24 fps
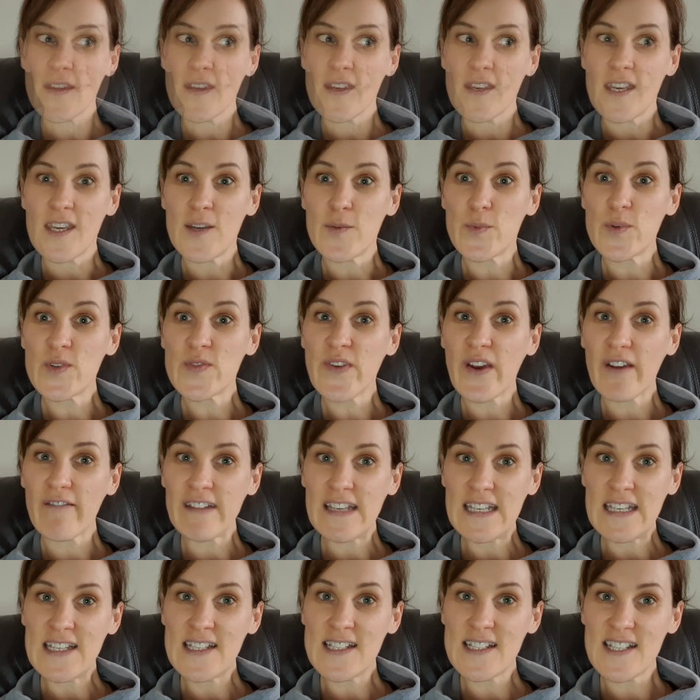It was very
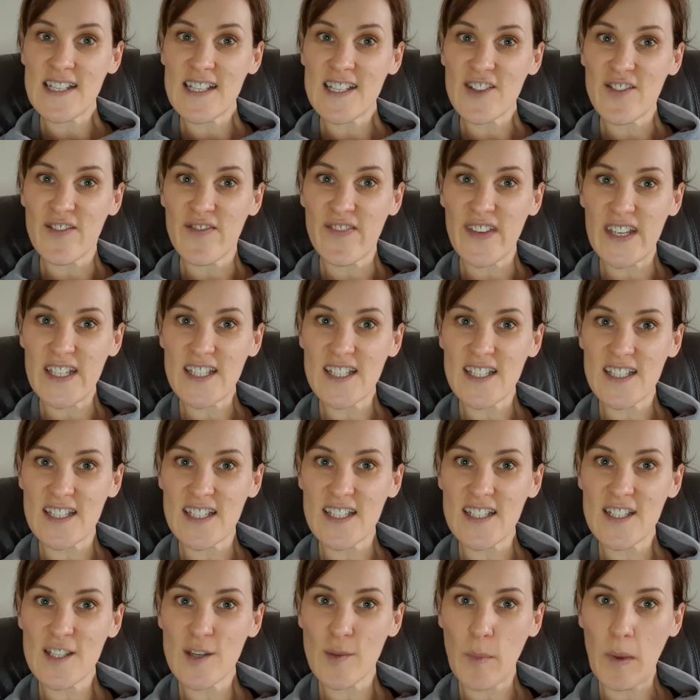easy to fit it
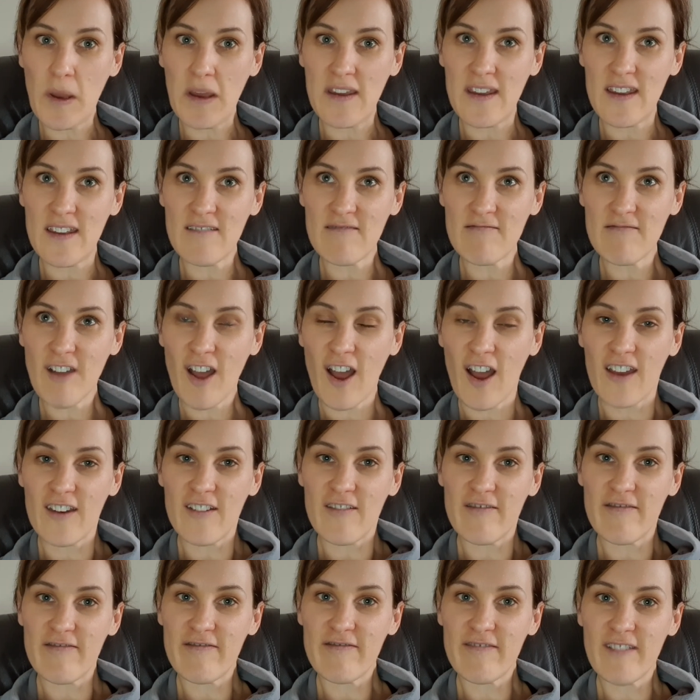into my kind
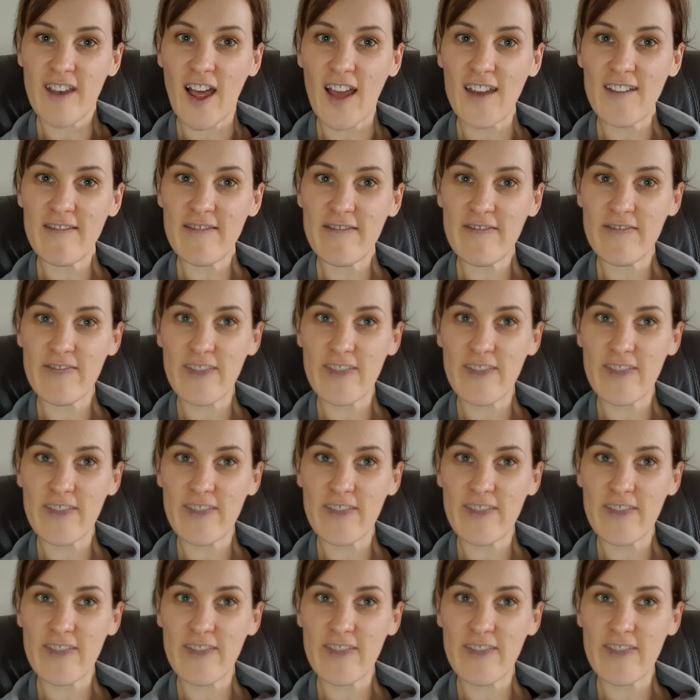of life.